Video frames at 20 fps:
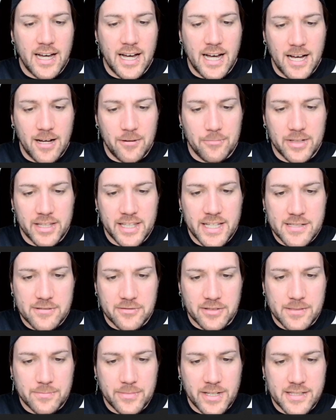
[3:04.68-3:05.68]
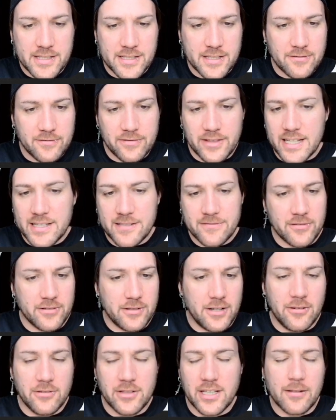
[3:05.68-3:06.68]
Um, but these are expensive. That's for
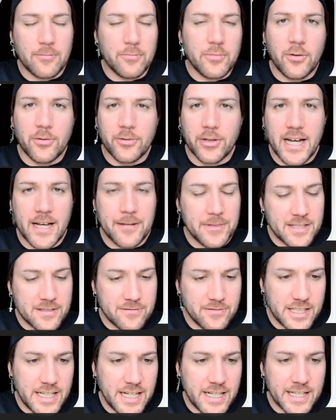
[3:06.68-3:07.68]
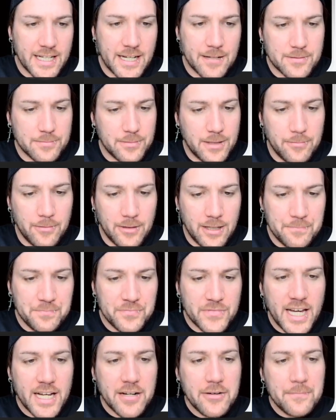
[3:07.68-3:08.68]
a whole nother ball game. That's for dating apps, blah, blah.
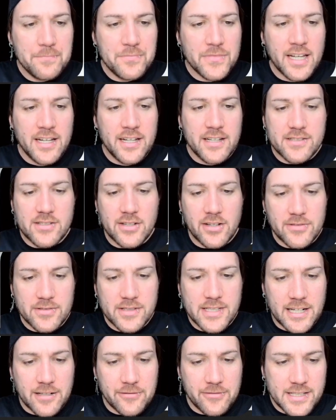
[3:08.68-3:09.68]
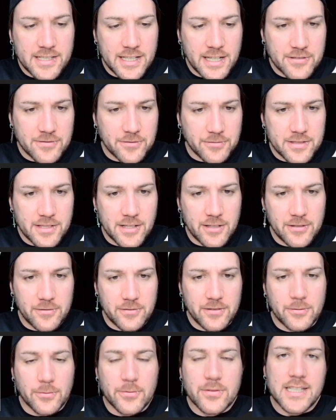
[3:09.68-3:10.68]
Anyway, so static residential. So
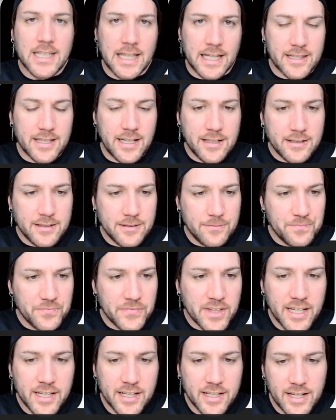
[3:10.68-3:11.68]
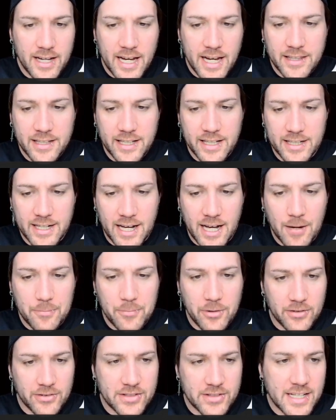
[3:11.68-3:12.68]
you'll select that. And then
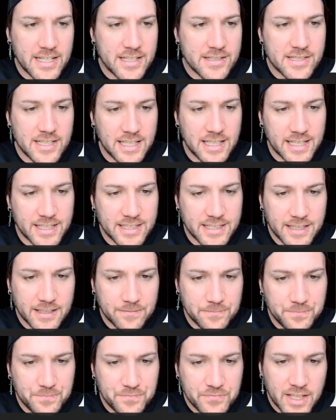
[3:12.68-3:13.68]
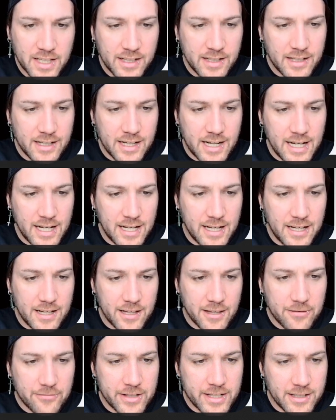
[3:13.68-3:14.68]
upon selecting, uh,
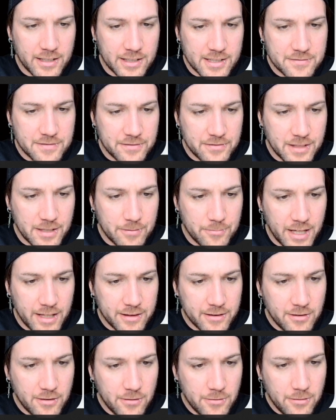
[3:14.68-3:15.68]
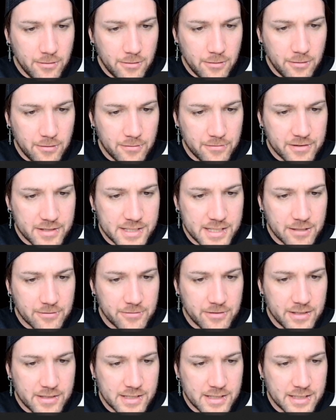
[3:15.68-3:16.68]
$3.50 a month. Oh, for
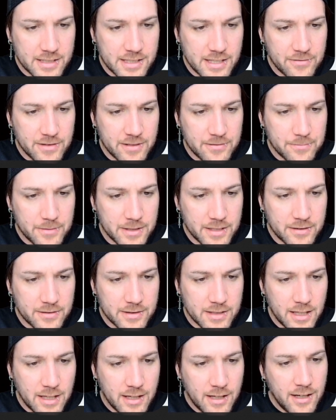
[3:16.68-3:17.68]
single use and never been used.